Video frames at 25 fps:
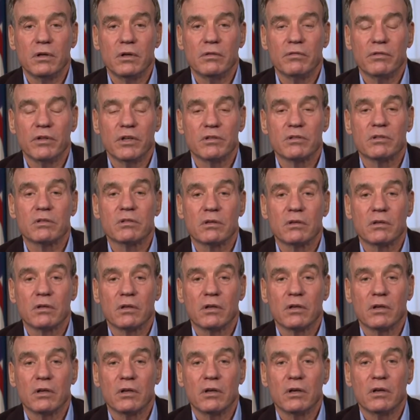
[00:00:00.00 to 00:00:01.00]
this
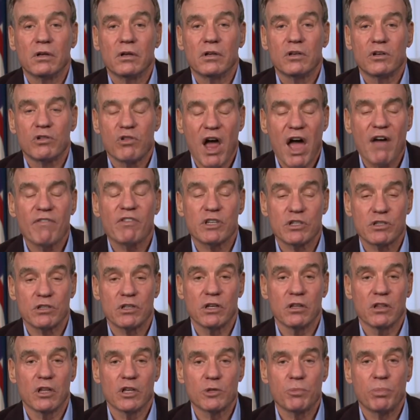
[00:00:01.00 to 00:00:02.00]

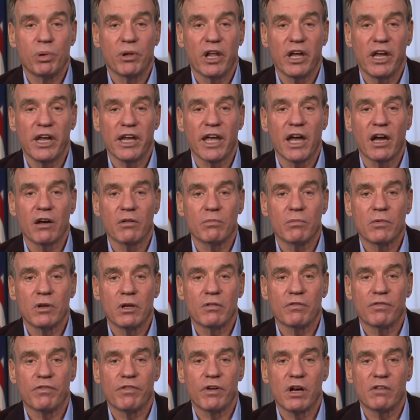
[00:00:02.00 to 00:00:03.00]
travesty that's playing out
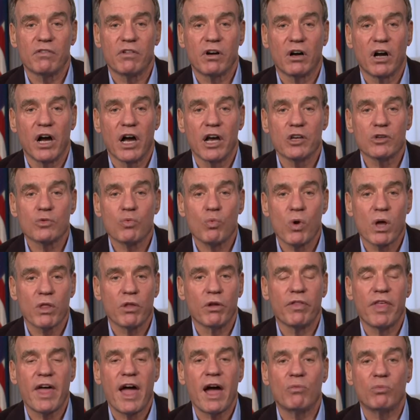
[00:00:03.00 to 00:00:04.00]
in front of our eyes. Whether
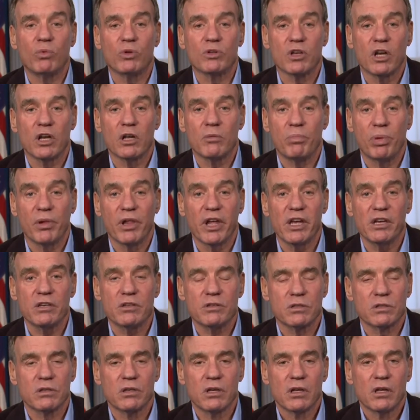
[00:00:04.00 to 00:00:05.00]
that will take
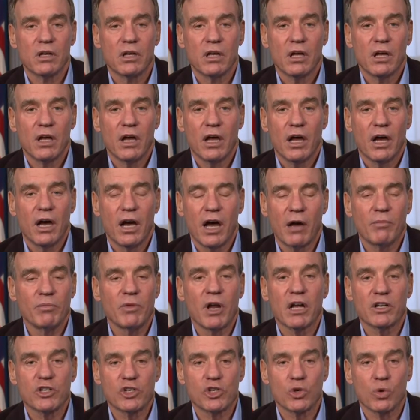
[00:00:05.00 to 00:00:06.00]
place, I'm
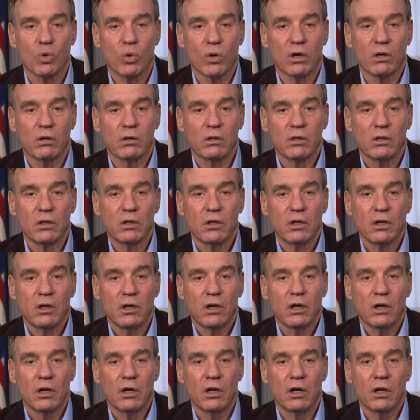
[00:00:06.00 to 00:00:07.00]
not sure.
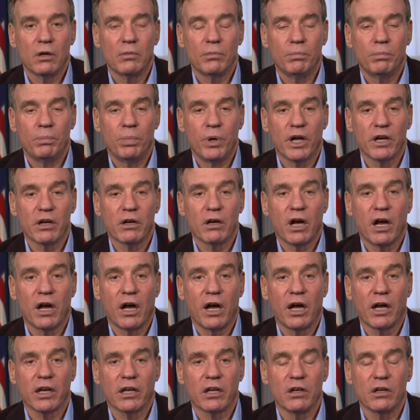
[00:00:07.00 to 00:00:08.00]
Uh, but
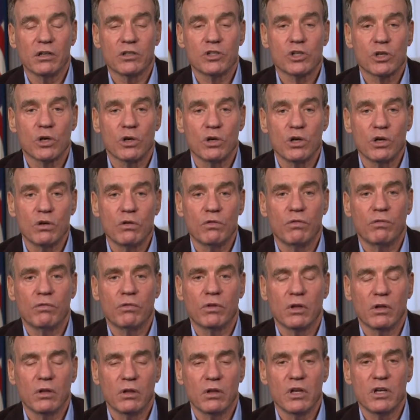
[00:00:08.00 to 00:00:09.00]
I can assure you,
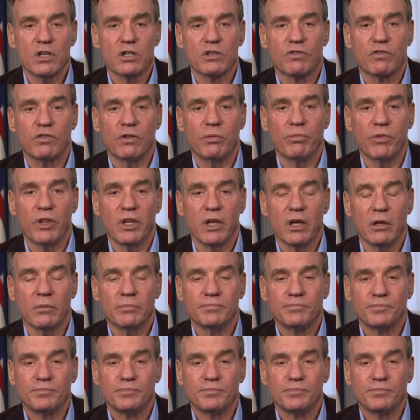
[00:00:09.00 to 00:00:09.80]
at least from the